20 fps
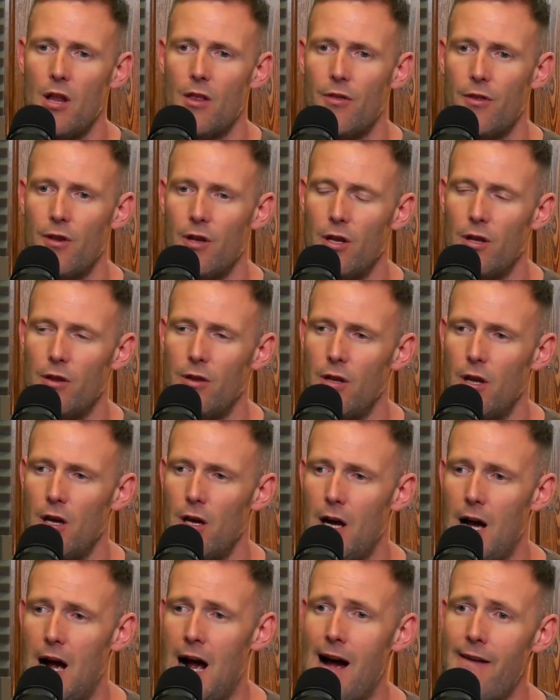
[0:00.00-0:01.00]
then
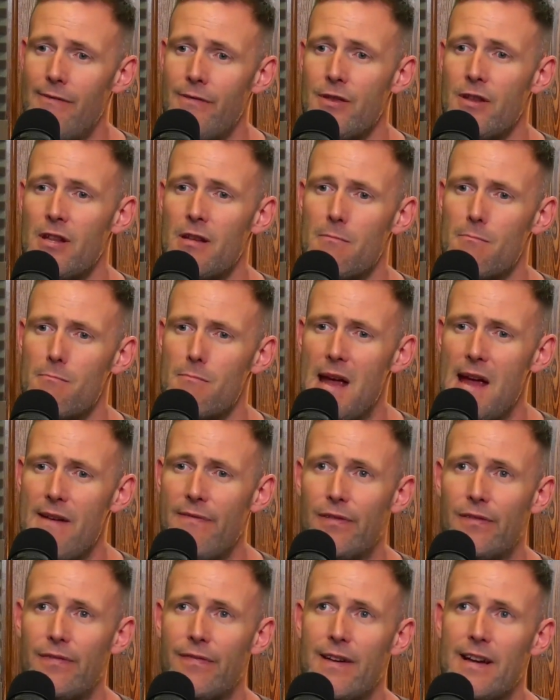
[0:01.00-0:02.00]
other than a
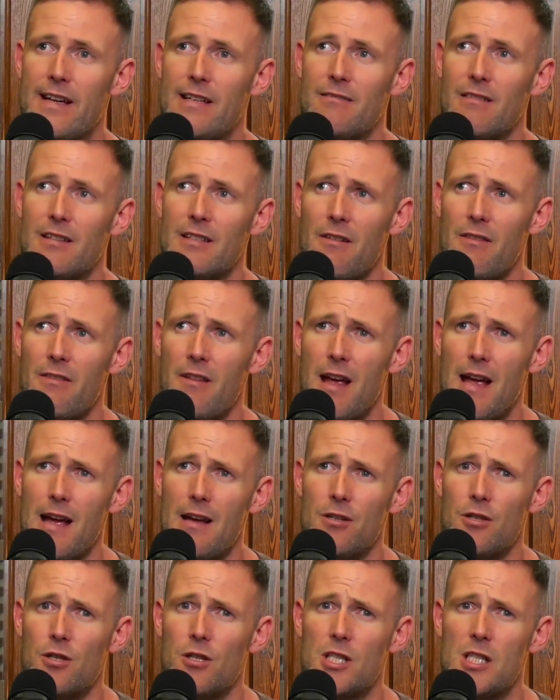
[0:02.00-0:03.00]
method feeder, I don't know how
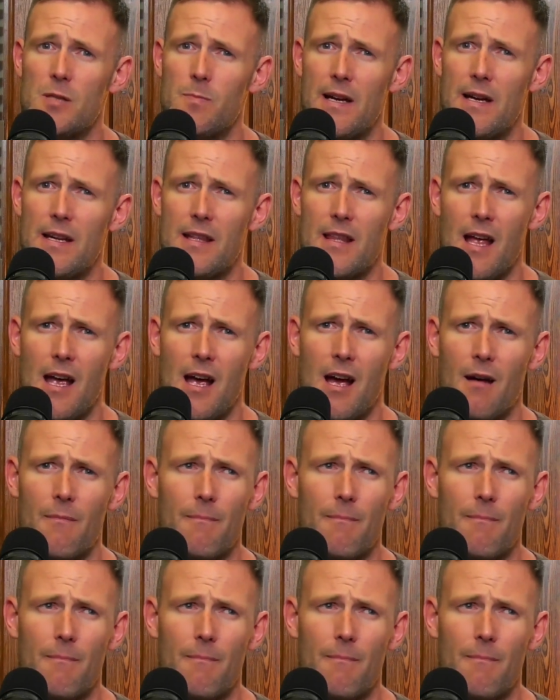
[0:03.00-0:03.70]
you could speed that up.